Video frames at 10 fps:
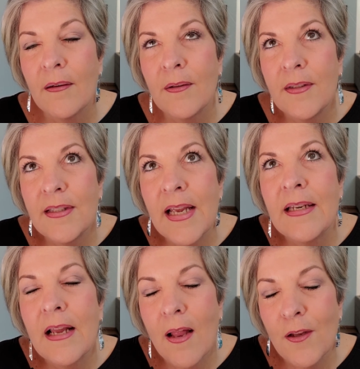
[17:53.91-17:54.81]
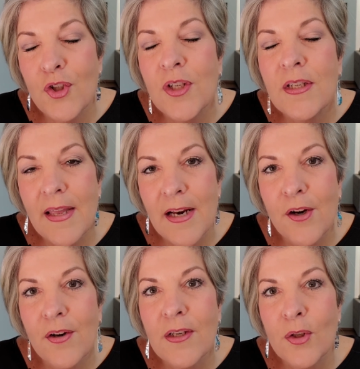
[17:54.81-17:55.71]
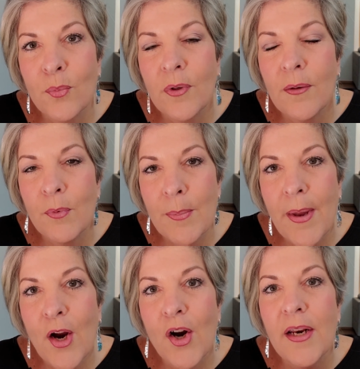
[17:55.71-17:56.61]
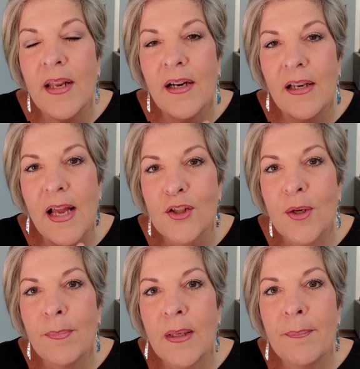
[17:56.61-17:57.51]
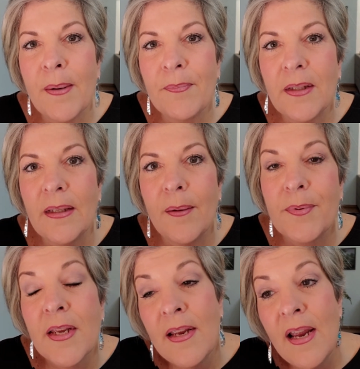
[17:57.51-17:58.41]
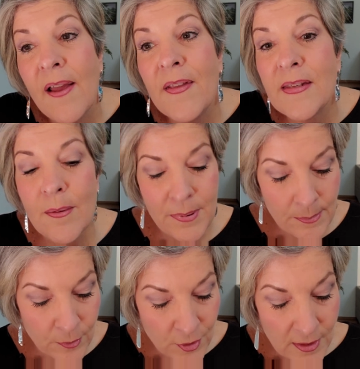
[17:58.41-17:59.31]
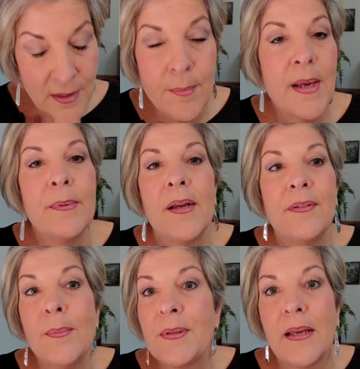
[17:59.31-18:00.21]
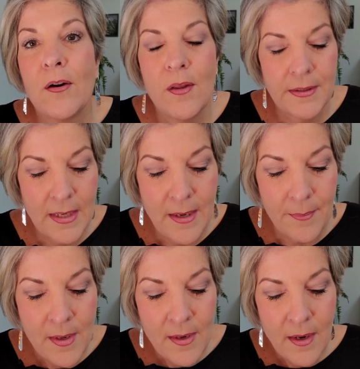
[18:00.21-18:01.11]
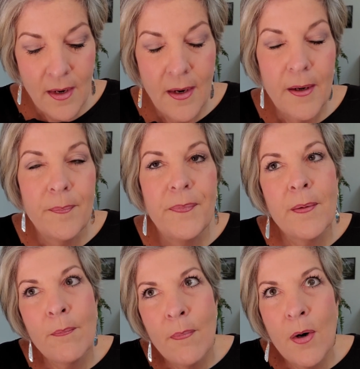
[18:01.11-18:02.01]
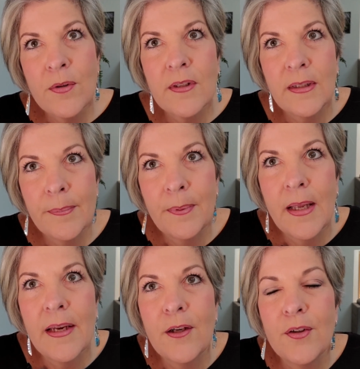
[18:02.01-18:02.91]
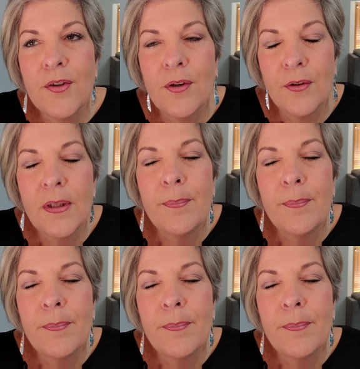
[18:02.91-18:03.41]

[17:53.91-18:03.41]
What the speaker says: send collagen to that area to repair it, and it'll actually plump up the lips. And then some people just like to be able to have lips on all the time. Most of the lip liner or lip